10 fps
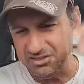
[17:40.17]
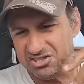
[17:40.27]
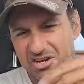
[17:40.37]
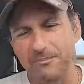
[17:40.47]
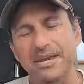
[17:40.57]

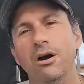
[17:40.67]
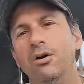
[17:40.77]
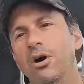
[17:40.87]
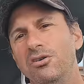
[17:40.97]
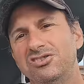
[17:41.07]

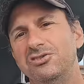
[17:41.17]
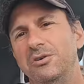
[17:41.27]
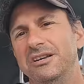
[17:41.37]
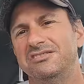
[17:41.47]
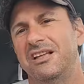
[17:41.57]
symbiote goes
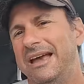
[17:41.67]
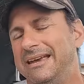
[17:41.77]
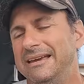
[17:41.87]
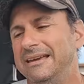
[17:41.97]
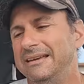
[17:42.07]
to his
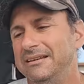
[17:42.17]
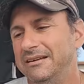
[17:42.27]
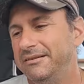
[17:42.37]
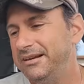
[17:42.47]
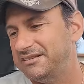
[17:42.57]
like
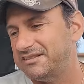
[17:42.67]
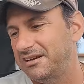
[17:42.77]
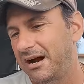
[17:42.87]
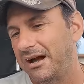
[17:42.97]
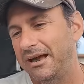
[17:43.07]

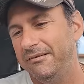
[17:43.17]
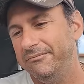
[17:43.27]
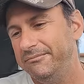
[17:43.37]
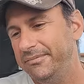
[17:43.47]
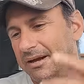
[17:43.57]
his uh,
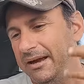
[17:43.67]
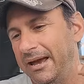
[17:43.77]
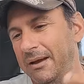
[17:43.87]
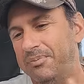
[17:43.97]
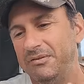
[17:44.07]

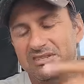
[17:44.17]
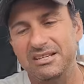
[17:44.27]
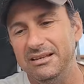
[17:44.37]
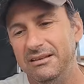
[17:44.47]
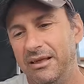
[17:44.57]

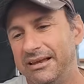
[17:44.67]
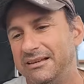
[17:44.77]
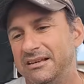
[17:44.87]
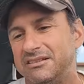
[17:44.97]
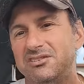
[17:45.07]
amputee
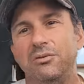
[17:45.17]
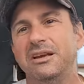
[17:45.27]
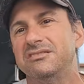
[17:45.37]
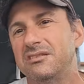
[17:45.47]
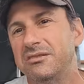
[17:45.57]
like into
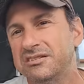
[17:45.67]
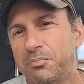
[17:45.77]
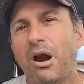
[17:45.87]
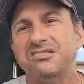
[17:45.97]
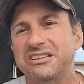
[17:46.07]
his his
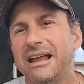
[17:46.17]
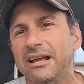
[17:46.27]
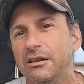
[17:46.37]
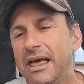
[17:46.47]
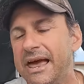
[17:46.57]

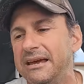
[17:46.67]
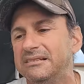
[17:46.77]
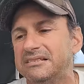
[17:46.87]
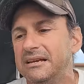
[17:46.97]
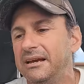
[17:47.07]
prosthetic
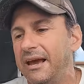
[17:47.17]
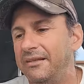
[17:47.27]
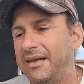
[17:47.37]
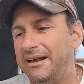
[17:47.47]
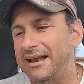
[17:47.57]
legs,
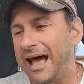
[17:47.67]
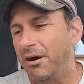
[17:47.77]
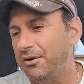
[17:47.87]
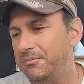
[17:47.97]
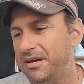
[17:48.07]
and then
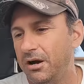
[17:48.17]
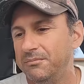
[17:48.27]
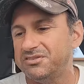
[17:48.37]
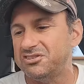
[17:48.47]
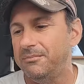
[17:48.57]
now he
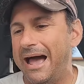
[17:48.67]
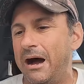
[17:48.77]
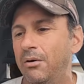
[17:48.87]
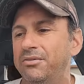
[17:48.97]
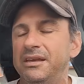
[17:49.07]
becomes
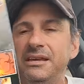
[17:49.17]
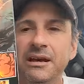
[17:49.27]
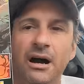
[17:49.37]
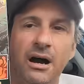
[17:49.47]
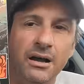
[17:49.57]
somehow
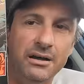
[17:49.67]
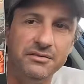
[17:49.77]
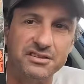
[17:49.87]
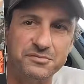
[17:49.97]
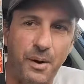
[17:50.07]
the uh,
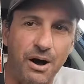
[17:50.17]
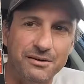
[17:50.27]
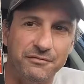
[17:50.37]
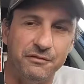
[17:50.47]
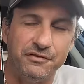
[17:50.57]
the
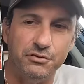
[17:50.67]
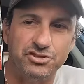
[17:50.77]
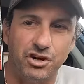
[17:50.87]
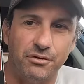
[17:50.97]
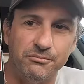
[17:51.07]
spawn of the
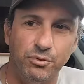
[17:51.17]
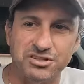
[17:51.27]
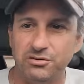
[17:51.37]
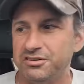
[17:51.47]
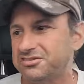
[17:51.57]
future,
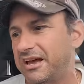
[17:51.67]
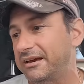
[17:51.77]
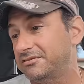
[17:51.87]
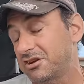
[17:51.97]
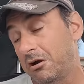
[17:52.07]
which looks
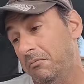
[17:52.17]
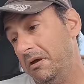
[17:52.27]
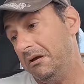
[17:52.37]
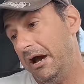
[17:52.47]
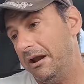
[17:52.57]
like. So
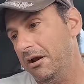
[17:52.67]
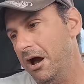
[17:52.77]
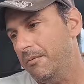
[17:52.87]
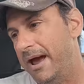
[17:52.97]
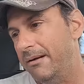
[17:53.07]
I don't
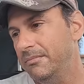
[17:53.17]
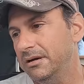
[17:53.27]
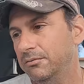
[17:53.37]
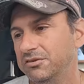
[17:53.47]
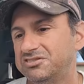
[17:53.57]
know, man
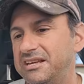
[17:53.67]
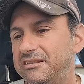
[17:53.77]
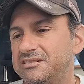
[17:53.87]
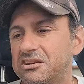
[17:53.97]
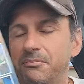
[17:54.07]
we'll see.
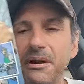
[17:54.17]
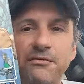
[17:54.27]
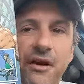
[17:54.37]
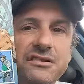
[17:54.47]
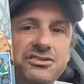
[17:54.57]
This could be
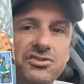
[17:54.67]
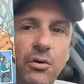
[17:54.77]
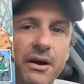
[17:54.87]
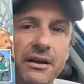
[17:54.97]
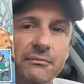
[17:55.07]
a fun
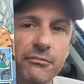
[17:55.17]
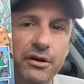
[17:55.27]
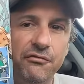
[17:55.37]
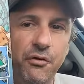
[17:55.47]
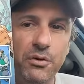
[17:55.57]
story.
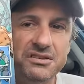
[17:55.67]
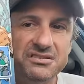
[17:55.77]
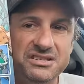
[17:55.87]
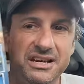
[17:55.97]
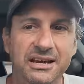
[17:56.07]
Looking forward
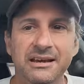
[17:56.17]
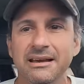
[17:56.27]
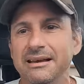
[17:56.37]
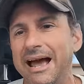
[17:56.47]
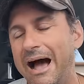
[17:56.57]
to seeing
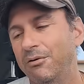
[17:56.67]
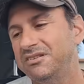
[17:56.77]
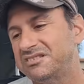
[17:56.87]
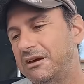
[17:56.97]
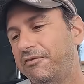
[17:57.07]
how
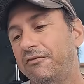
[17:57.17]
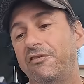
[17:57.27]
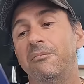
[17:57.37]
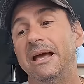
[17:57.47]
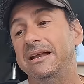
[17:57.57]
it's different
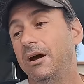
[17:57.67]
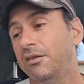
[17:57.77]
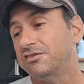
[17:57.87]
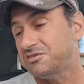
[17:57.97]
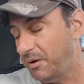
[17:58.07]
from any
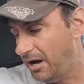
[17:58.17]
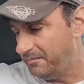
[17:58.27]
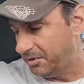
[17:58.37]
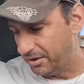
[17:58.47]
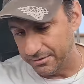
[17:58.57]
other
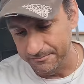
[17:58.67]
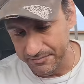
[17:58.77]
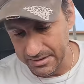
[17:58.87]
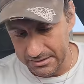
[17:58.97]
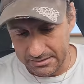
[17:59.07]
Spawn book.
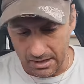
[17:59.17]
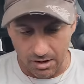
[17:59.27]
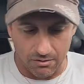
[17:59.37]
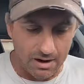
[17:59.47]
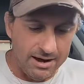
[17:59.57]

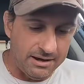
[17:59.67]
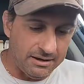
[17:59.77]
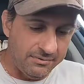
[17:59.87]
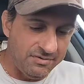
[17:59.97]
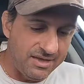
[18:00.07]
All right,
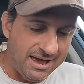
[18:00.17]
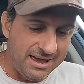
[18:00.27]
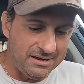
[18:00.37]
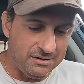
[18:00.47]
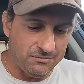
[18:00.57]
and
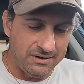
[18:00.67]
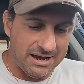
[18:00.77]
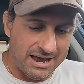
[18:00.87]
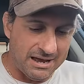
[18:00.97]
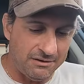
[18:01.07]
then we
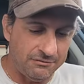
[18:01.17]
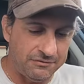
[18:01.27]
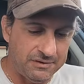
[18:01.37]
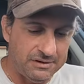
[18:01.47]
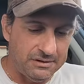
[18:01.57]

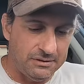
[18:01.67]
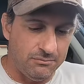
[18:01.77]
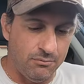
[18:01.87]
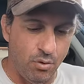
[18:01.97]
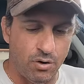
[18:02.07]
have
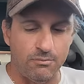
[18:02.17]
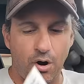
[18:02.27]
more